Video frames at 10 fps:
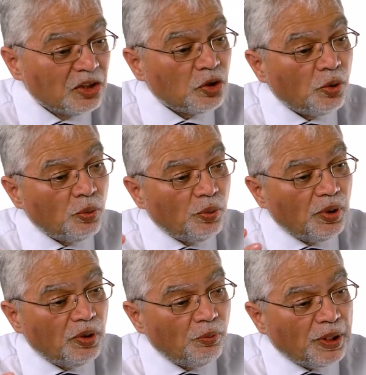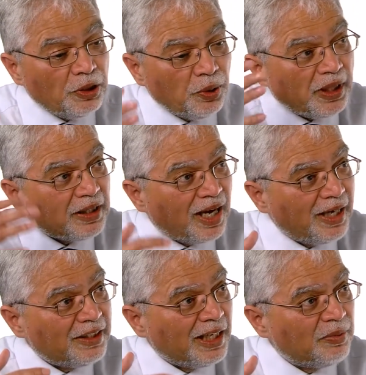So when you are at the
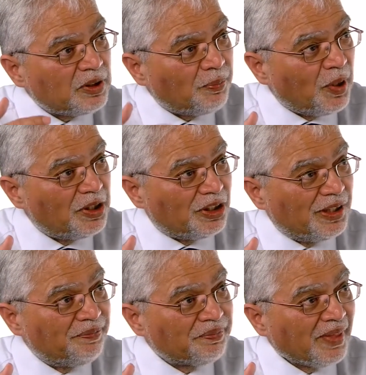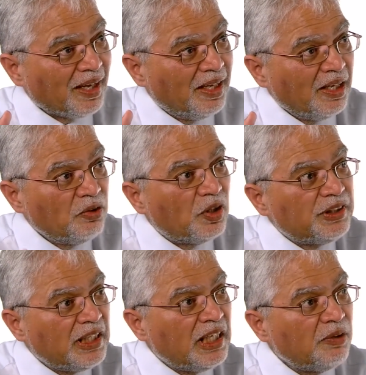high tables of policy, you're
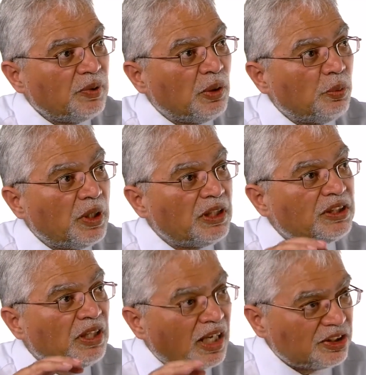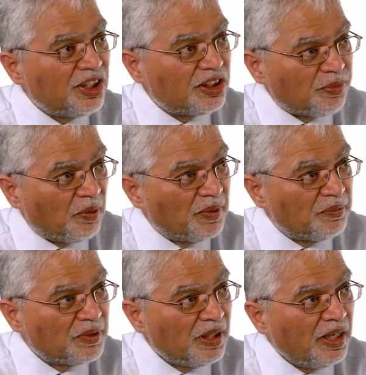dealing with the world's nastiest
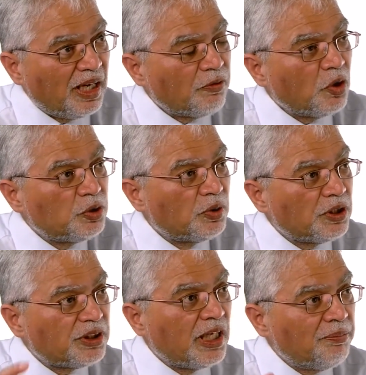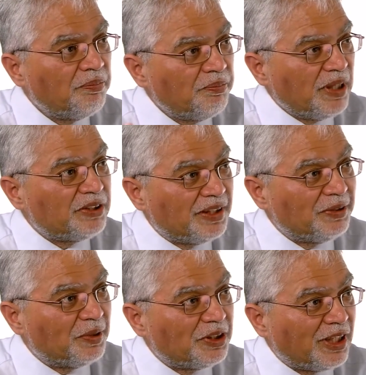problems. And of course, you're the same
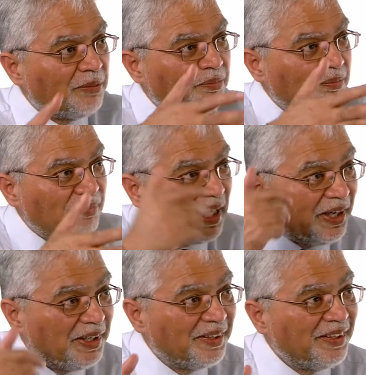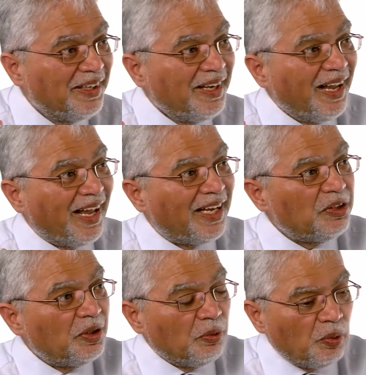person, you're the same Barry.
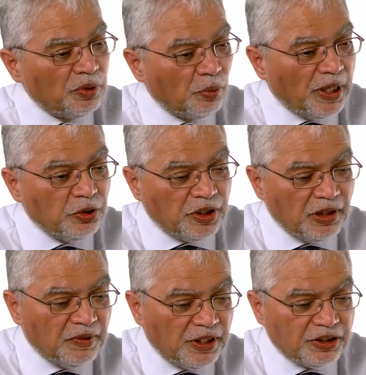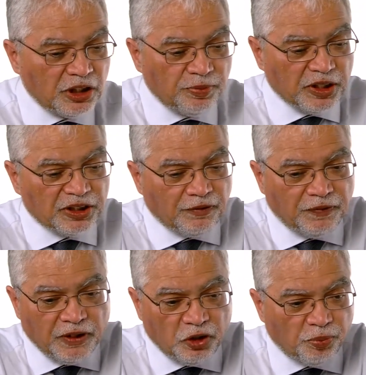And the way you deal with this is by
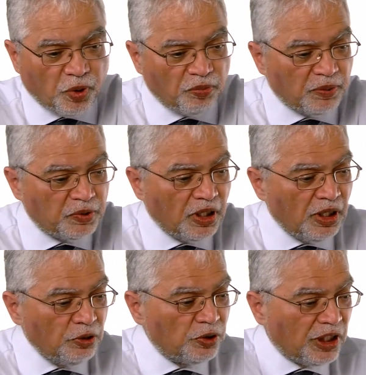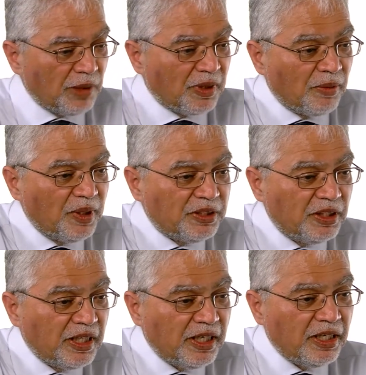shuffling your problems. You set up a
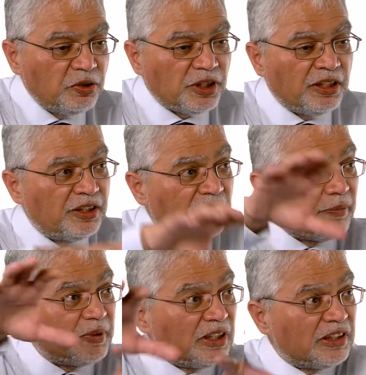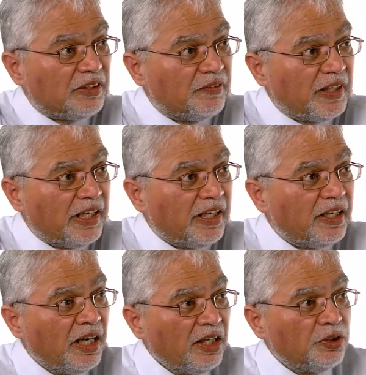committee there, you send the representative
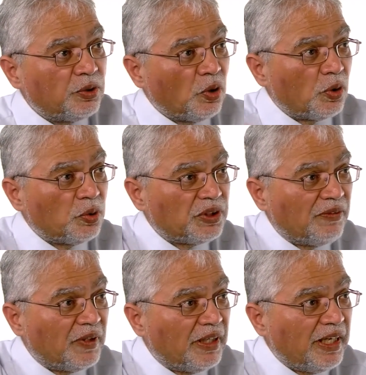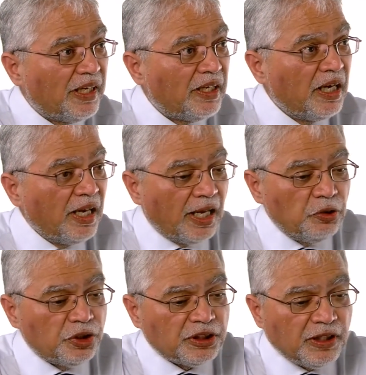there, you talk to someone there,
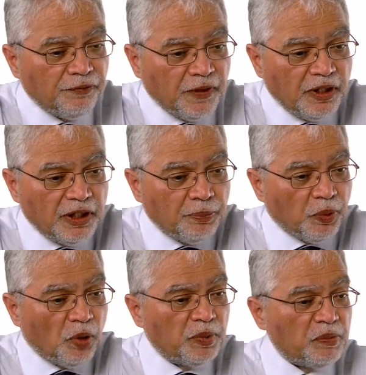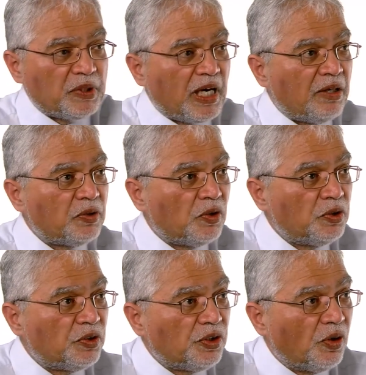and you shuffle the problems around
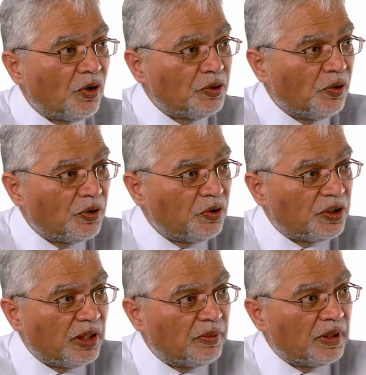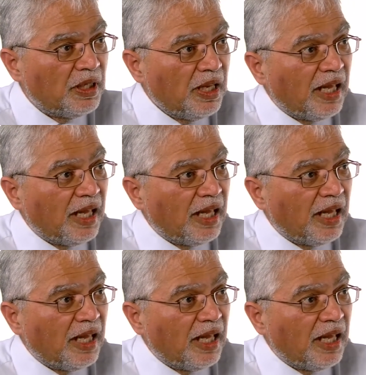on your table.